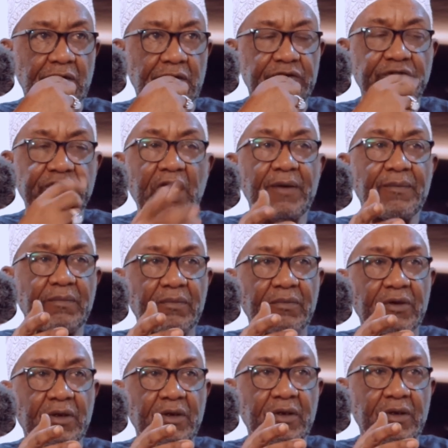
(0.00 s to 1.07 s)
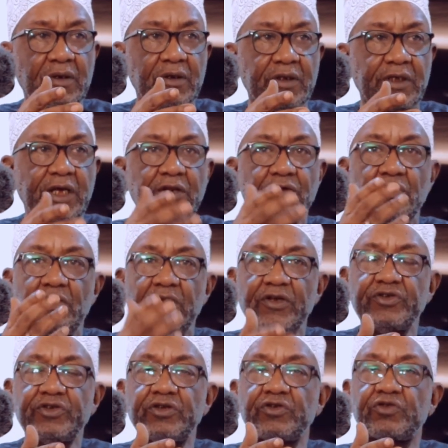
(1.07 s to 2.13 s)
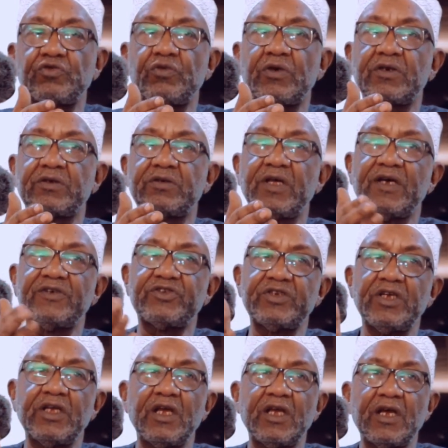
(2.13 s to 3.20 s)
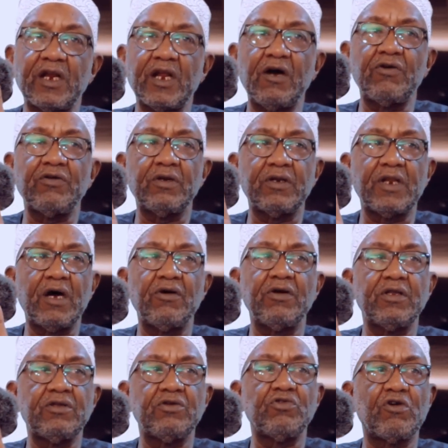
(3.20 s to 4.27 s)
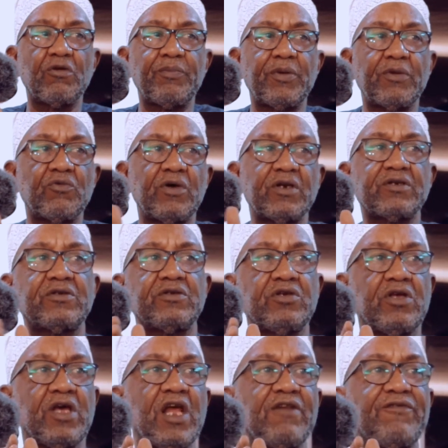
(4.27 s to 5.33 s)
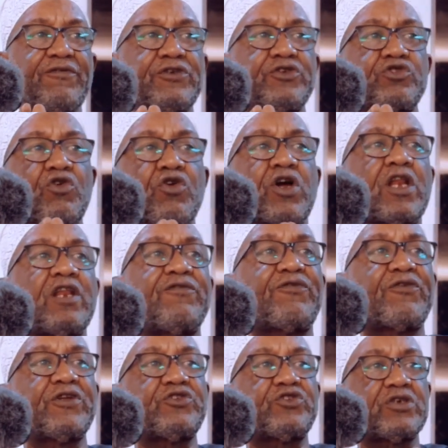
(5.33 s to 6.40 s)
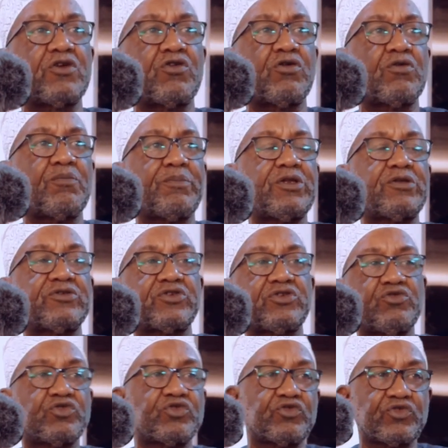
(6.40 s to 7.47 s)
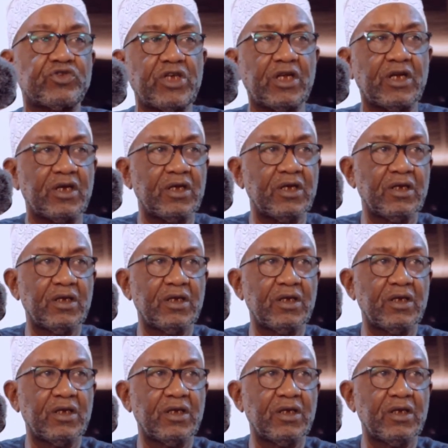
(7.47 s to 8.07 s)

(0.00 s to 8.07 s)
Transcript: Sam, can you listen to what they are singing around now in Europe and what Elvis or Cliff Richard or Beatles used to sing?